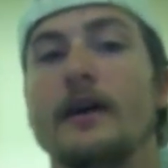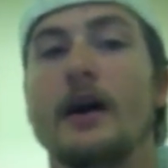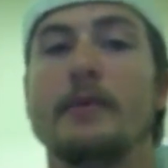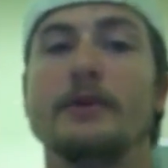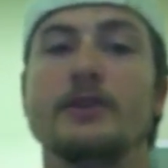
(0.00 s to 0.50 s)
it
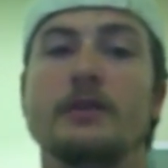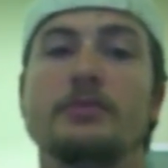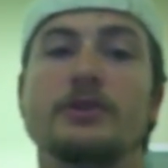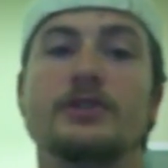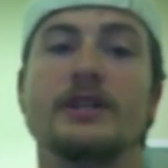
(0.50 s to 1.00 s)
down about
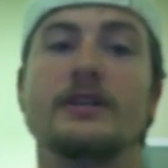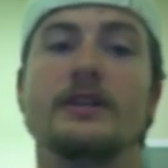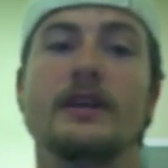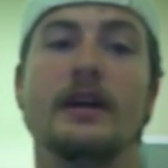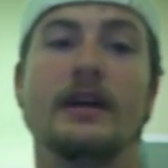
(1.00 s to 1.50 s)
10%
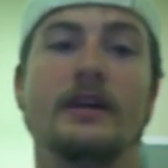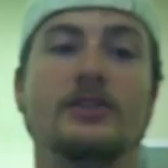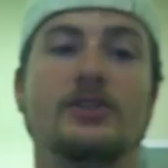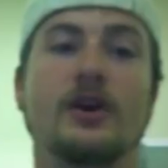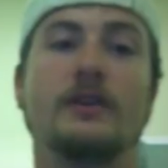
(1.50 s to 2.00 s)

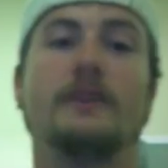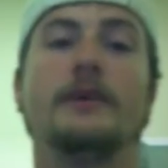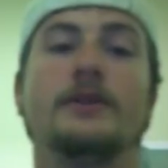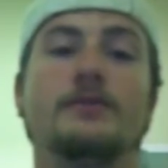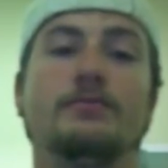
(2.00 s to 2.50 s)
and start
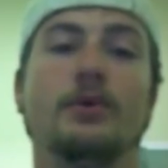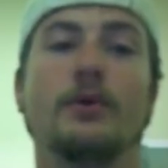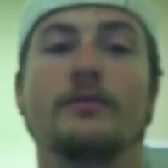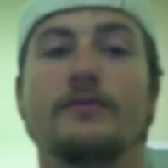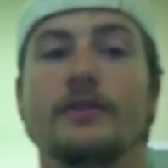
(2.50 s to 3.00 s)
there. It's
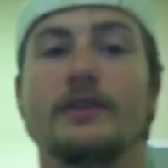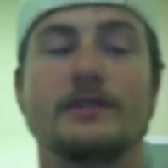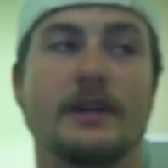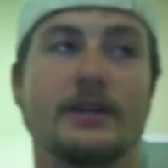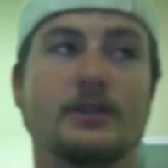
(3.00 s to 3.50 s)
important for the
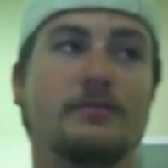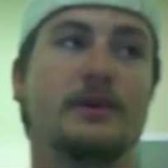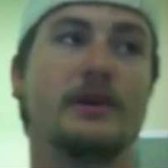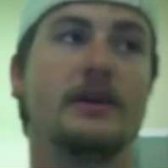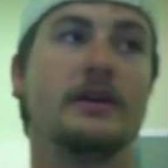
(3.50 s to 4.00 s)
test to
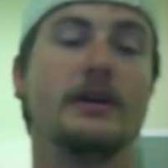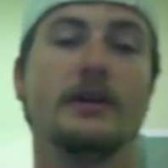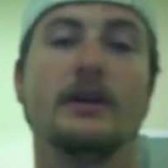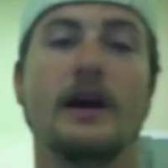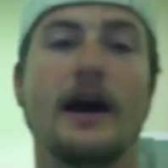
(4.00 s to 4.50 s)
be
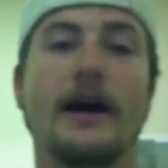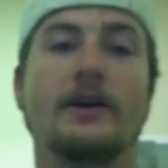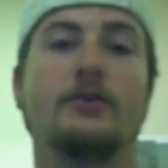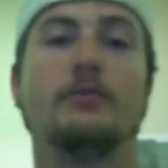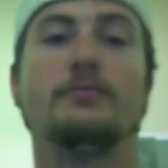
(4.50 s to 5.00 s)

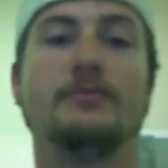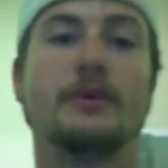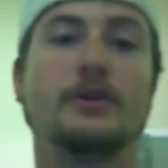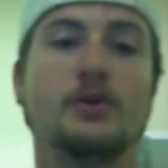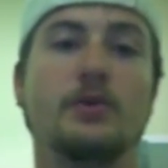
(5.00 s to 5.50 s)
accurate
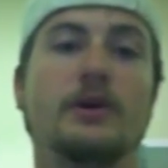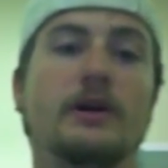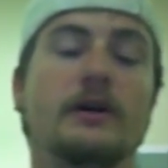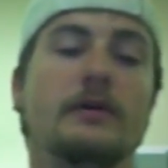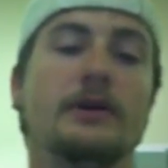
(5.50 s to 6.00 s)
because you
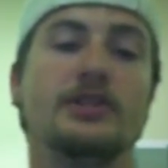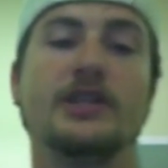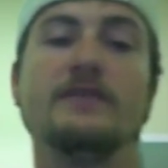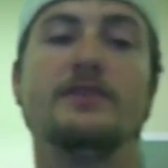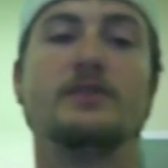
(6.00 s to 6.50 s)
want to
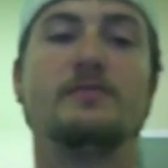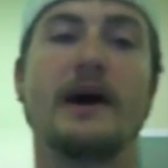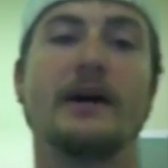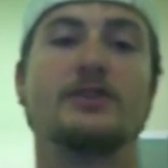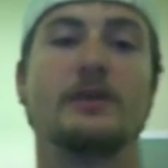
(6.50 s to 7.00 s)
achieve this
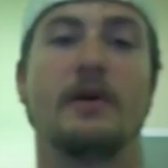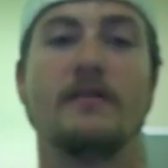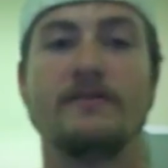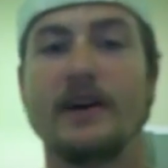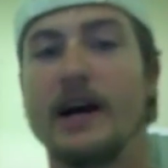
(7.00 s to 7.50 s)
max in
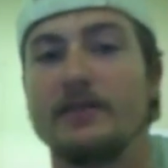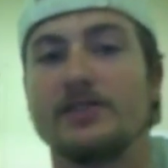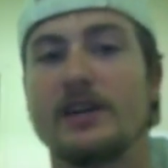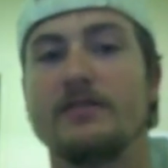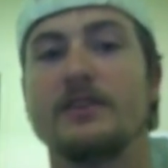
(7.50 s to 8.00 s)
about 5 to
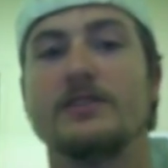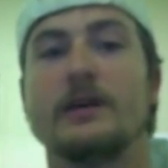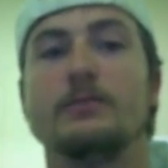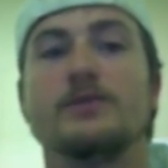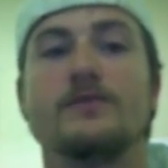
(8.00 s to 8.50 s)
7
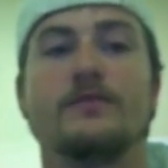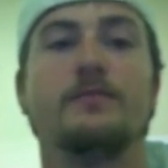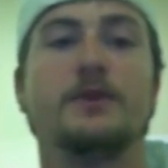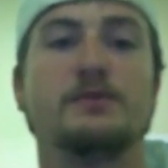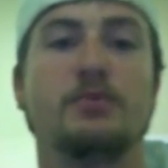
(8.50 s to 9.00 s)
attempts
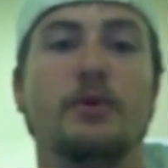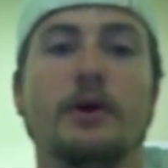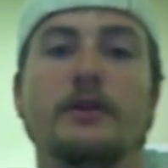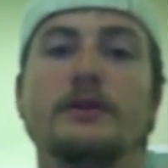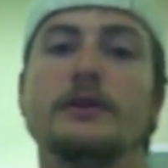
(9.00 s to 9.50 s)
from this
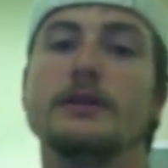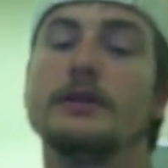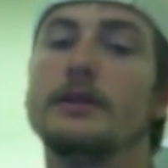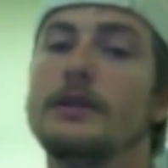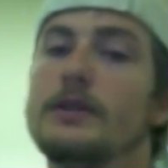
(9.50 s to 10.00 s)
point.
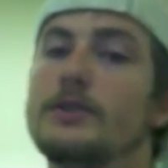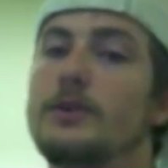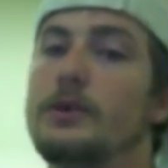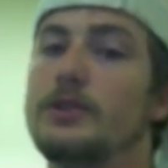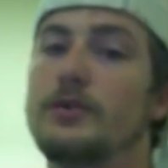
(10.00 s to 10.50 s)

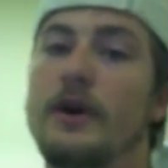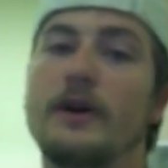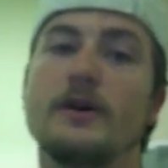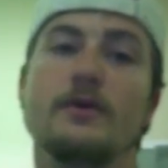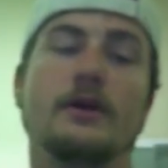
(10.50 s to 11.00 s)
So once you're
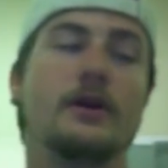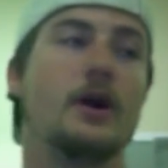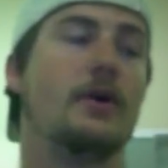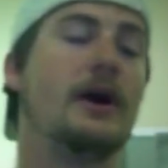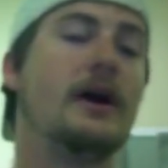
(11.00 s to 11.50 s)
ready, you can
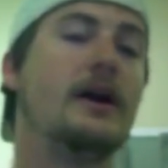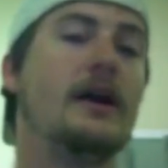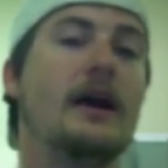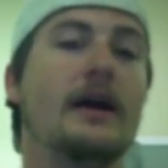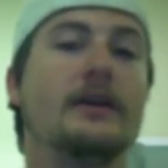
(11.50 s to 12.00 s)
go
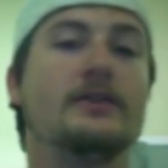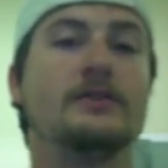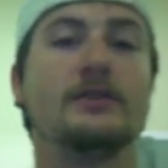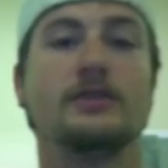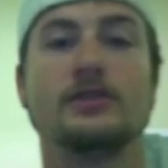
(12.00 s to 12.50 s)
ahead
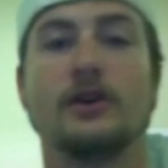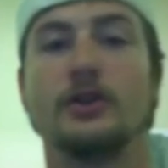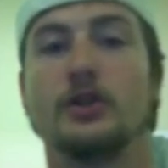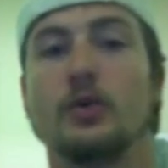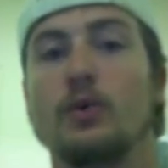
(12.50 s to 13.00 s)
and start your